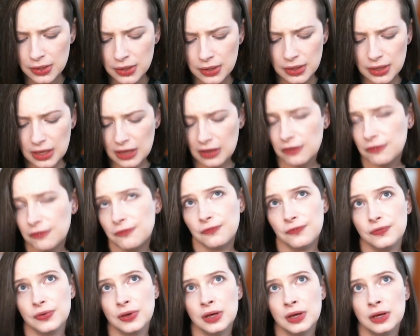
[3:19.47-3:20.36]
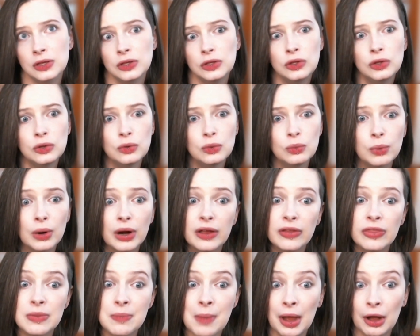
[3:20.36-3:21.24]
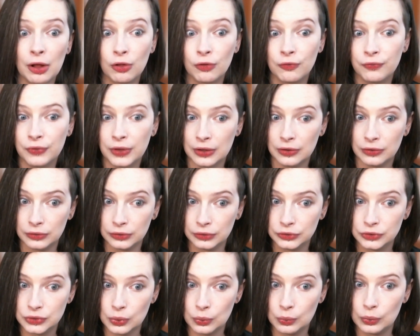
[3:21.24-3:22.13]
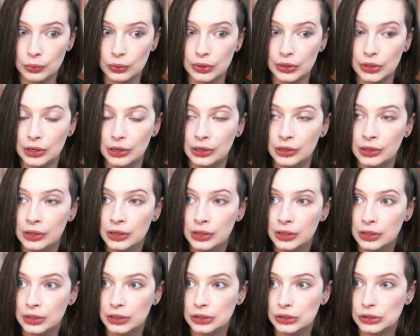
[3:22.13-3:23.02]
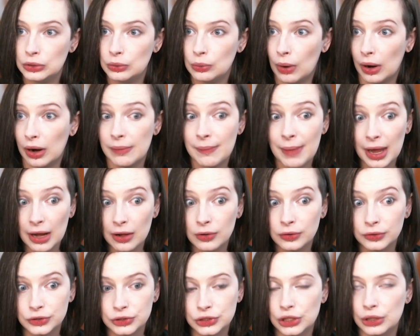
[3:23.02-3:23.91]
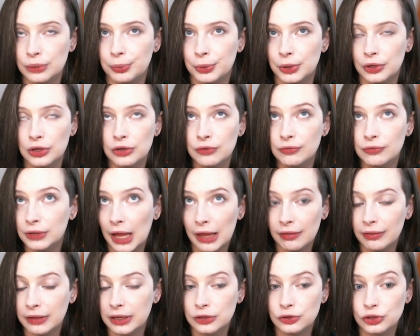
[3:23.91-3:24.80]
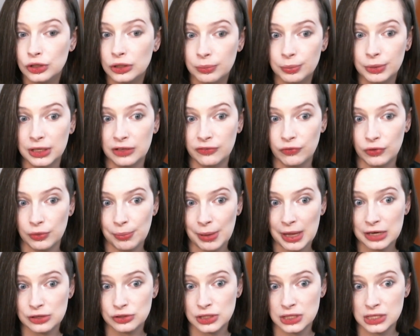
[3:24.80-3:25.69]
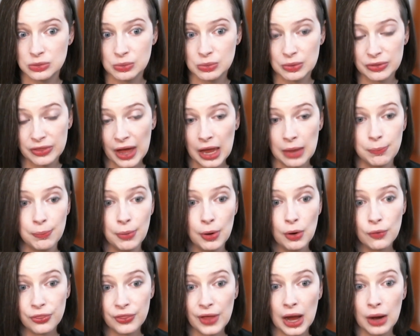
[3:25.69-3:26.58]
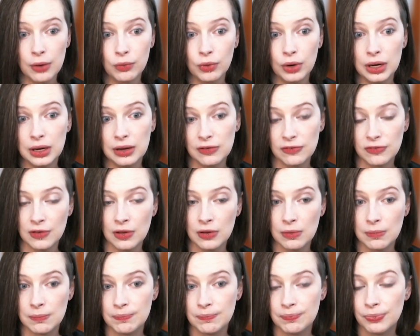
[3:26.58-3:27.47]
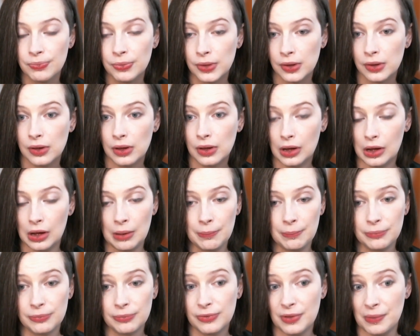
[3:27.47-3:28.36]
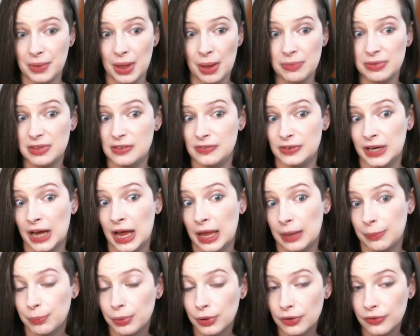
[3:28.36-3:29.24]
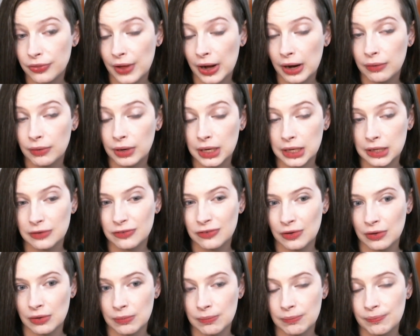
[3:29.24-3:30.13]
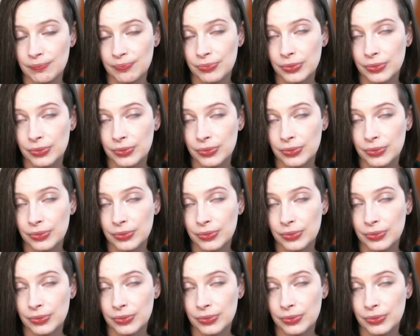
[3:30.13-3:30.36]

if you work in the medical field or you are a medical interpreter, you've likely interpreted for patients with hypothyroidism, sometimes even hyperthyroidism.